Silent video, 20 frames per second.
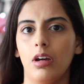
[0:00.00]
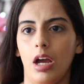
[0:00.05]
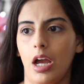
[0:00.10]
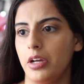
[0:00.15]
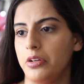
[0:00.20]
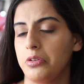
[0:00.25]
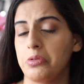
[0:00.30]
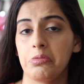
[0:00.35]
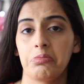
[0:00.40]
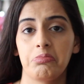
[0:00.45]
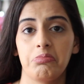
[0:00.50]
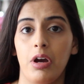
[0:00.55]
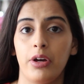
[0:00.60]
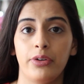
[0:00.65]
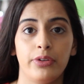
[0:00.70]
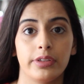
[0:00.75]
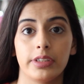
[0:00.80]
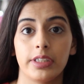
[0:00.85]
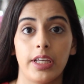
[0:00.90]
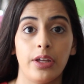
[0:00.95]
I don't
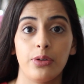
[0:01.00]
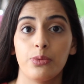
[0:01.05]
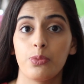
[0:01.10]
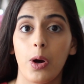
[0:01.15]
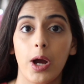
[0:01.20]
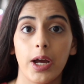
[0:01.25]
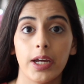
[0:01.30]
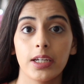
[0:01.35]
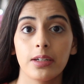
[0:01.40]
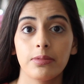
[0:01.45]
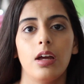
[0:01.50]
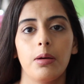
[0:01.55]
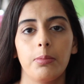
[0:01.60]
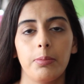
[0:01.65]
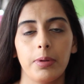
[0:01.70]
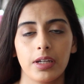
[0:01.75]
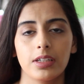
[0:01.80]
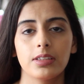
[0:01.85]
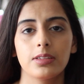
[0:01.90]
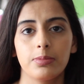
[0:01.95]
understand why,
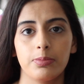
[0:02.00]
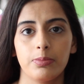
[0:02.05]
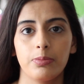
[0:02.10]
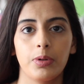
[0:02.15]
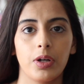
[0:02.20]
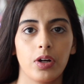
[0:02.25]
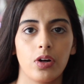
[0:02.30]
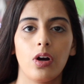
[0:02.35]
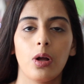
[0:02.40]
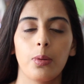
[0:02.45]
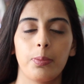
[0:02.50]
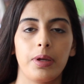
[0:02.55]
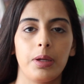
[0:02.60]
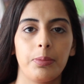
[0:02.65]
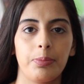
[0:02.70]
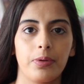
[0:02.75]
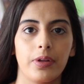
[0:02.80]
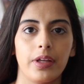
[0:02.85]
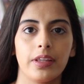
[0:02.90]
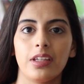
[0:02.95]
because we're all
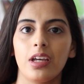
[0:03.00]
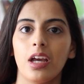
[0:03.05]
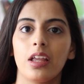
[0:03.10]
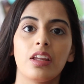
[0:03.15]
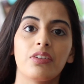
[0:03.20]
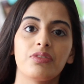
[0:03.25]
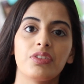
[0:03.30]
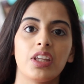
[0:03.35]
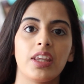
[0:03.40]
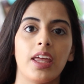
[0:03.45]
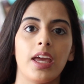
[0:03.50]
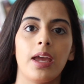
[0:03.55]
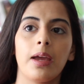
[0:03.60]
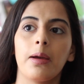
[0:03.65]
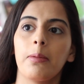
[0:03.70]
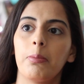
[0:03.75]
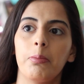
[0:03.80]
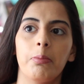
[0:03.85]
people at the end of the day.